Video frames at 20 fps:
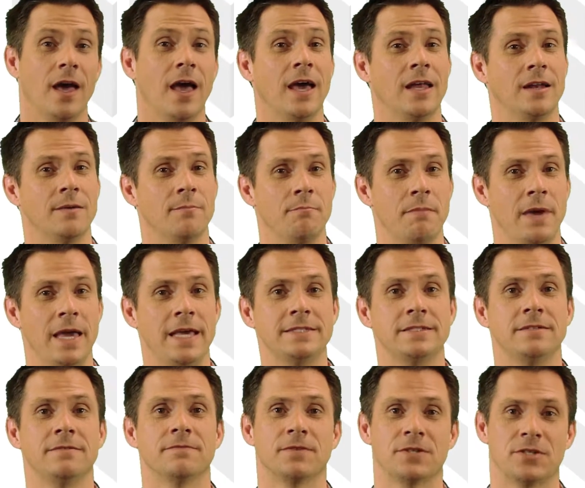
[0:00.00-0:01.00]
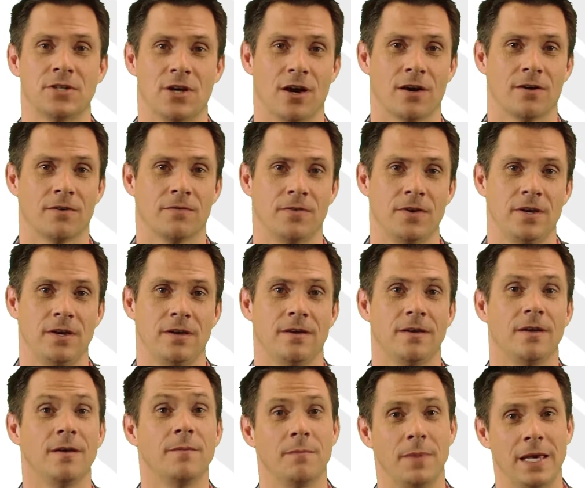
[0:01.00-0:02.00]
and amazing photography
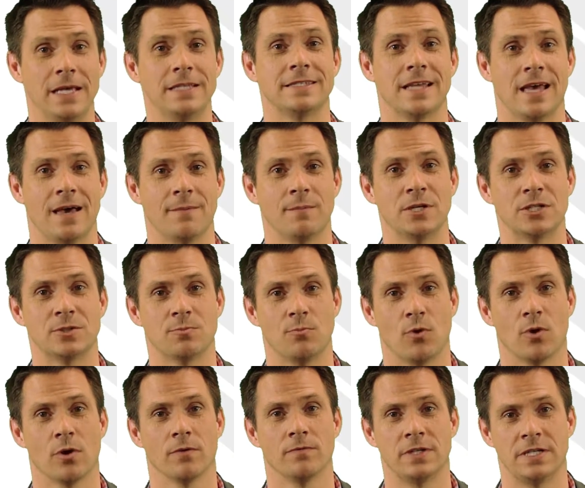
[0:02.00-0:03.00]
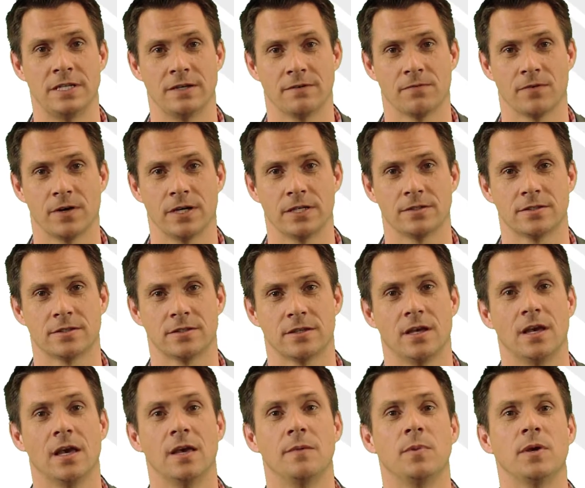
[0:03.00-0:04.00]
makes that much more of a difference.
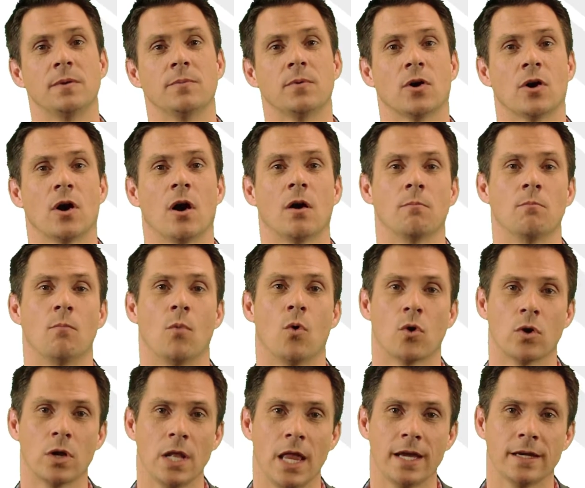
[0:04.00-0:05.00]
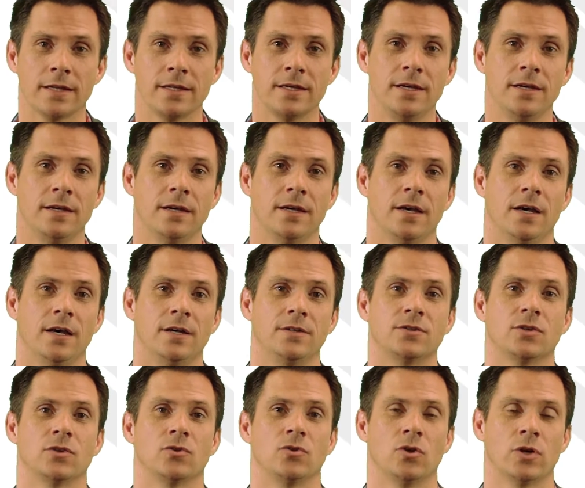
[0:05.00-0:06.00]
People are more likely
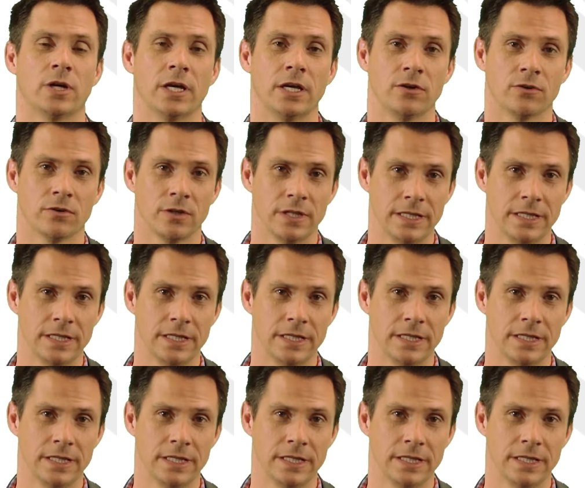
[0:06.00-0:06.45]
to look at your